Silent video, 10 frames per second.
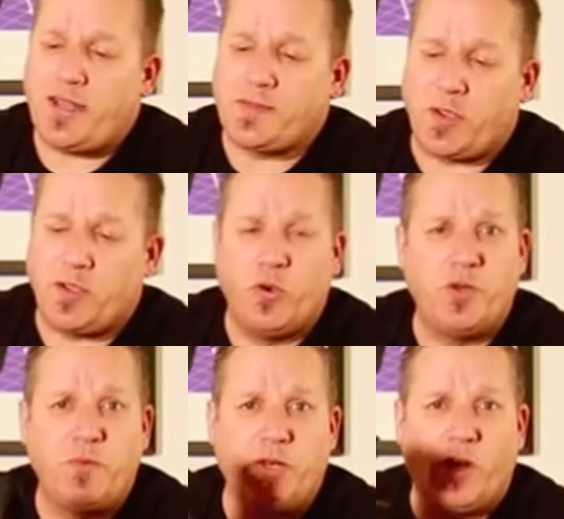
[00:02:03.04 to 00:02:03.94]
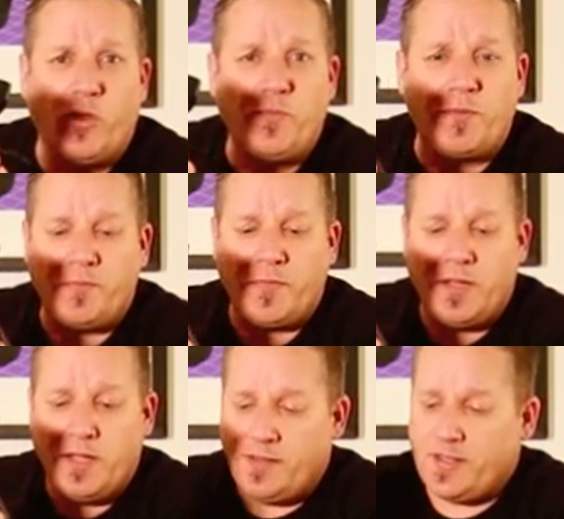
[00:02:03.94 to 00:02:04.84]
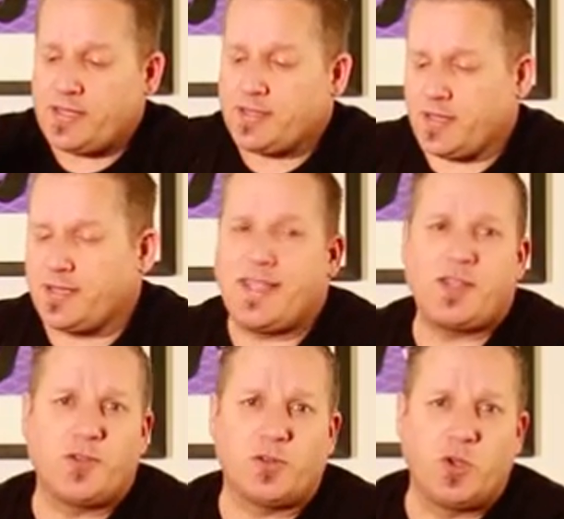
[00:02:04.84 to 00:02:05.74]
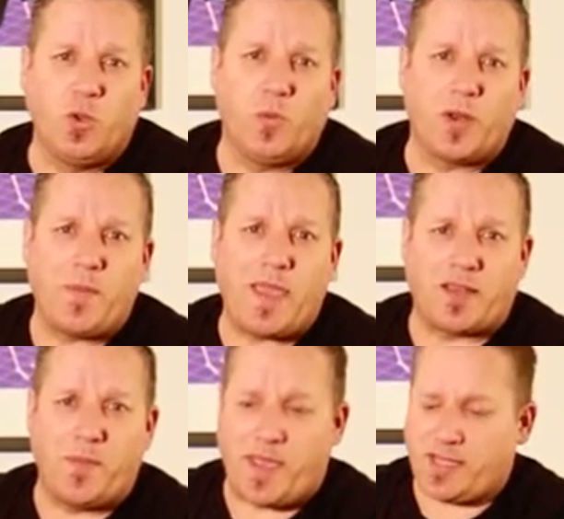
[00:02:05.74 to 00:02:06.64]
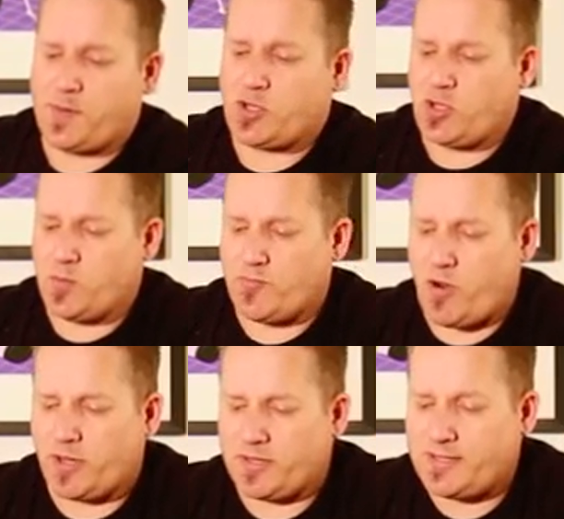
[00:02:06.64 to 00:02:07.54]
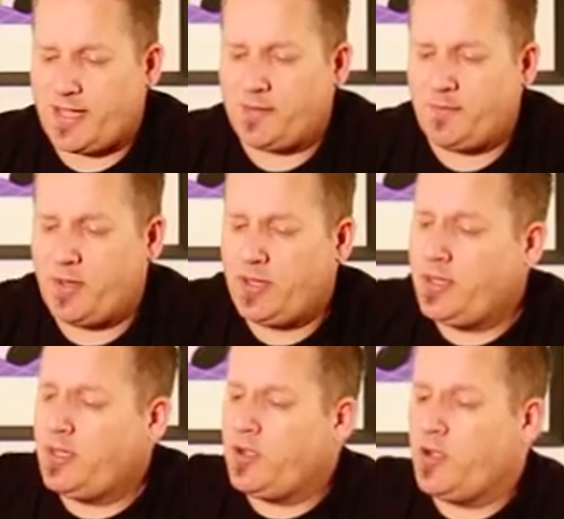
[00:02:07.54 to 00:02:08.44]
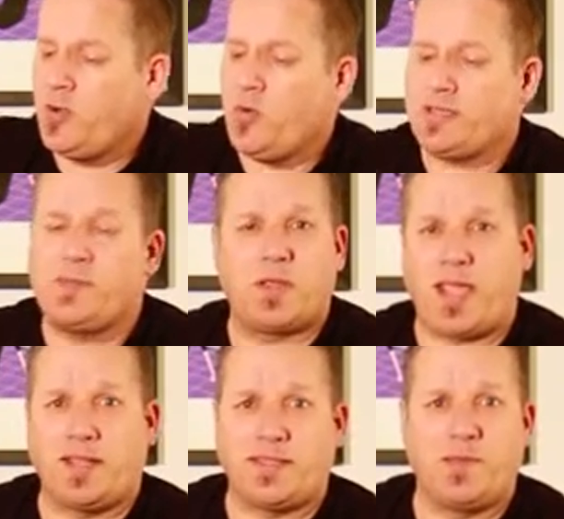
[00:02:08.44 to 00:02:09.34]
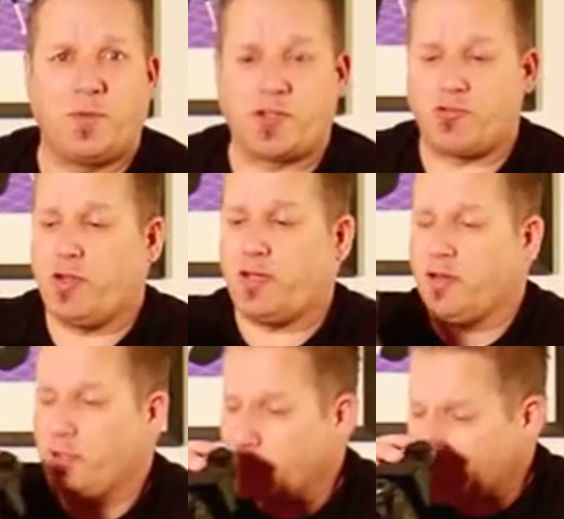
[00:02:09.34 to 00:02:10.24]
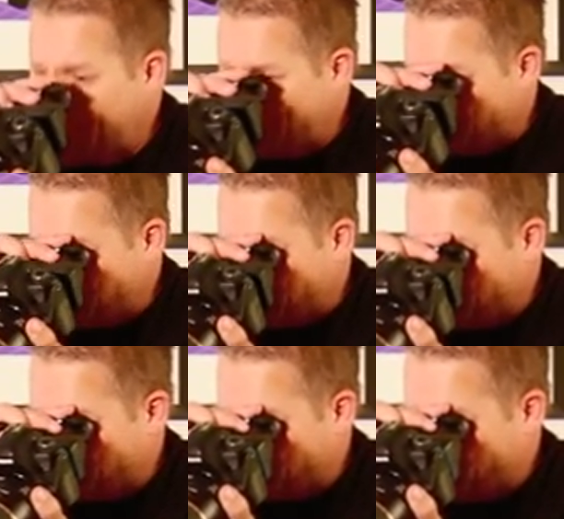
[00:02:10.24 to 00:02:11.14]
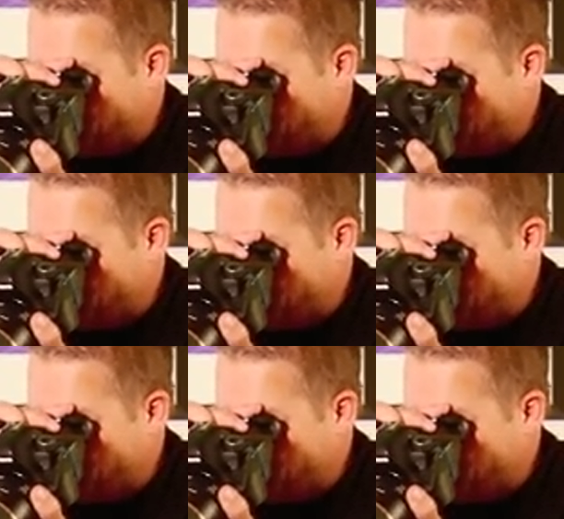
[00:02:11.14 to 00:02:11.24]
is my Hoodman loop. This is an essential tool when I'm out and about, especially in bright sun. Well, I simply can't see my screen, and this allows me to